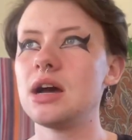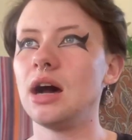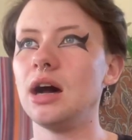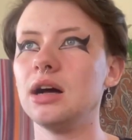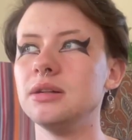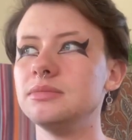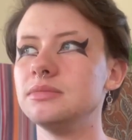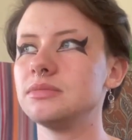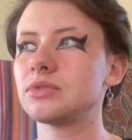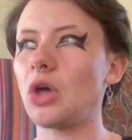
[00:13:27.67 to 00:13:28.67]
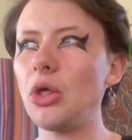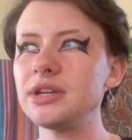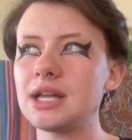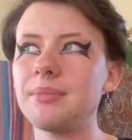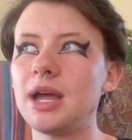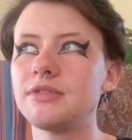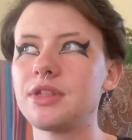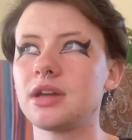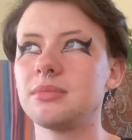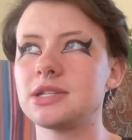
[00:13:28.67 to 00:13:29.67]
Um, the only time I ever
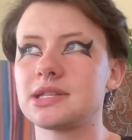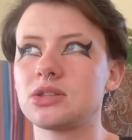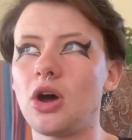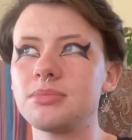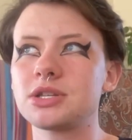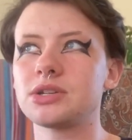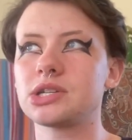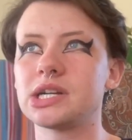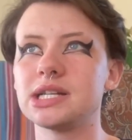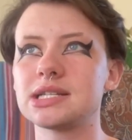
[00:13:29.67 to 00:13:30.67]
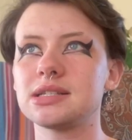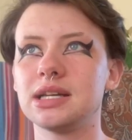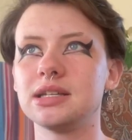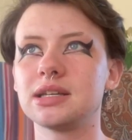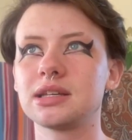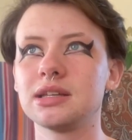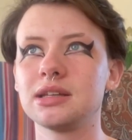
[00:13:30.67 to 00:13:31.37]
think about top surgery is like